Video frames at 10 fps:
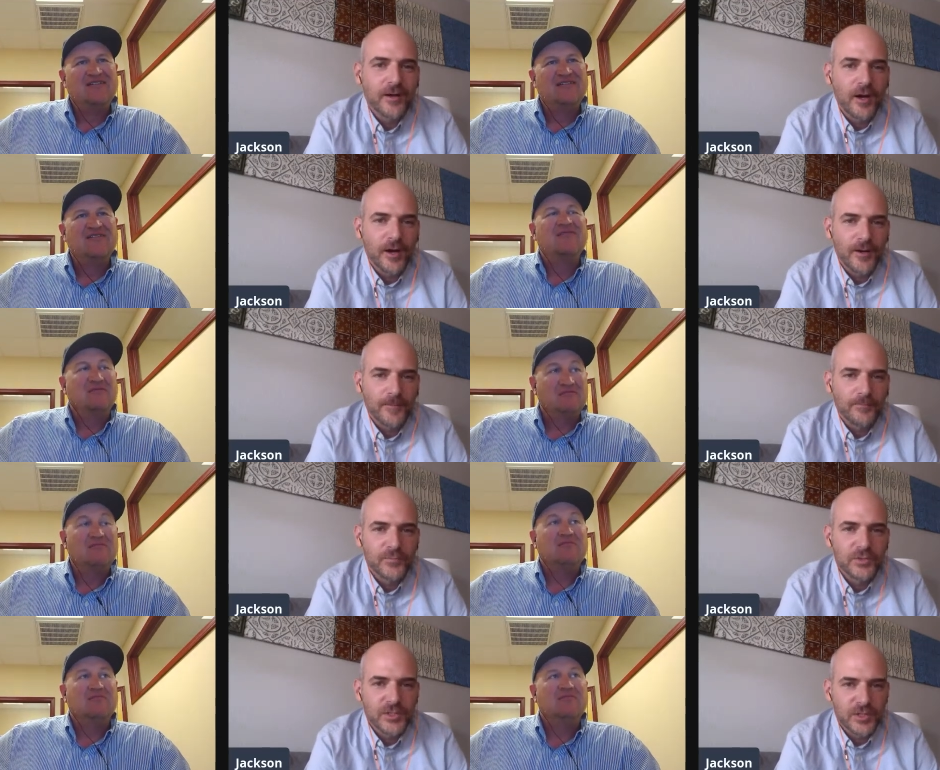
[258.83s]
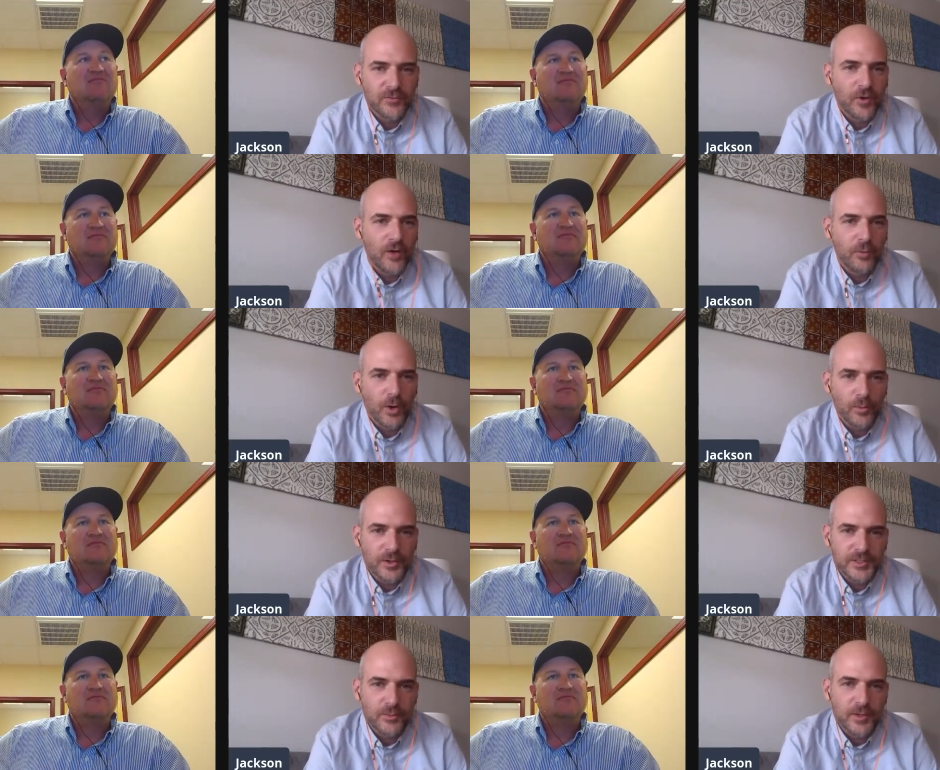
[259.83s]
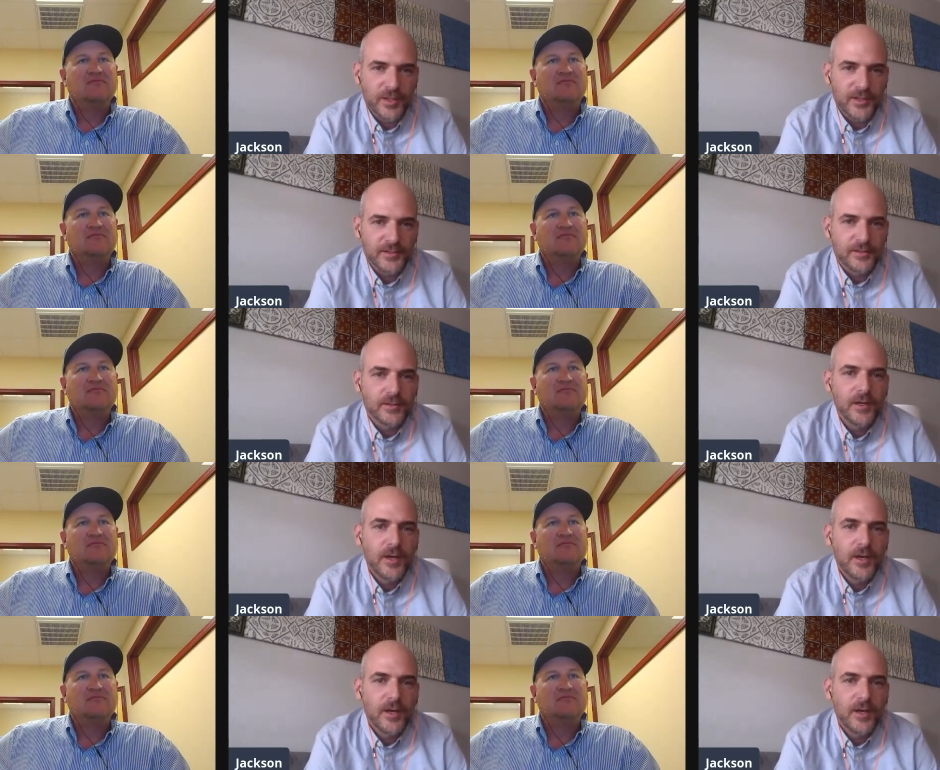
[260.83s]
Speaker 1: um, just of, of what works and what doesn't.